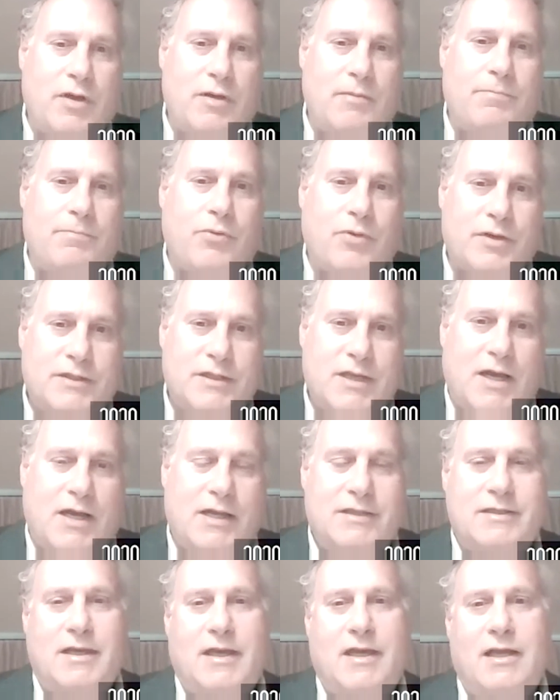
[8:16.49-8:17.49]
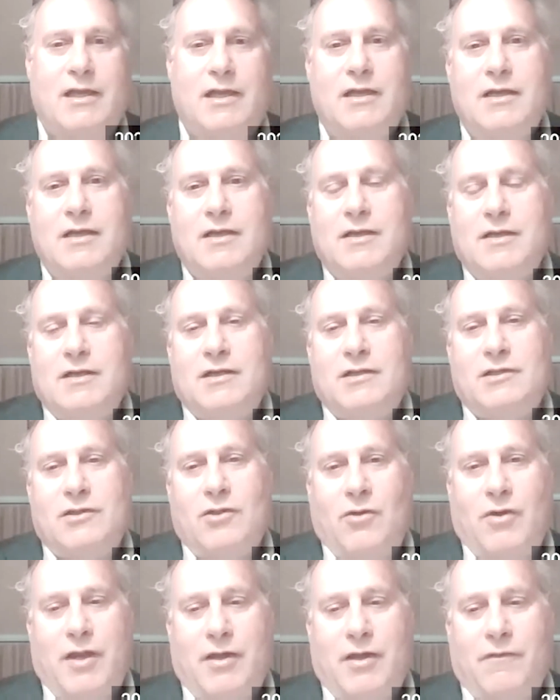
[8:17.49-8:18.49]
importante
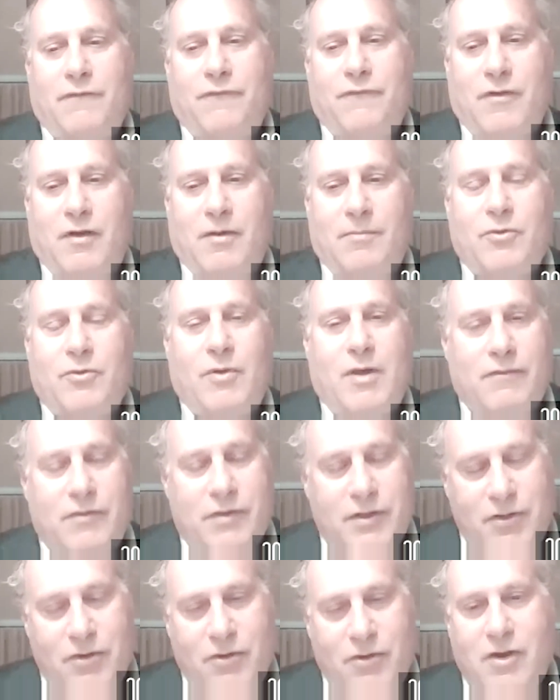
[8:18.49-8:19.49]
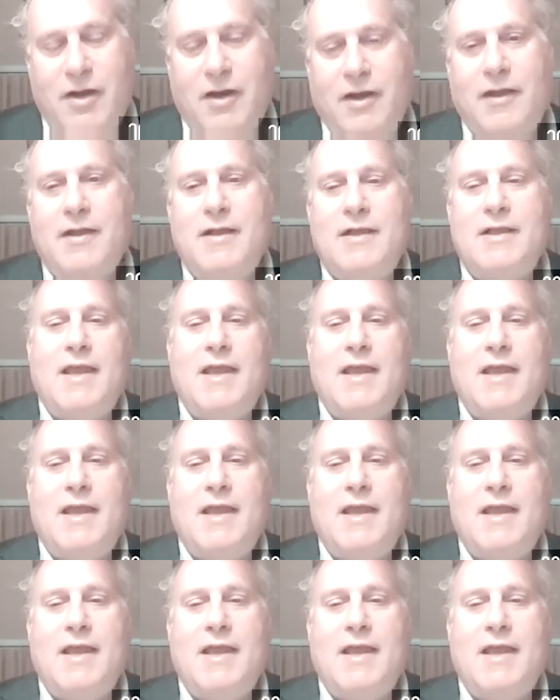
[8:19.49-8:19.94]
lawyer from Nueva New York.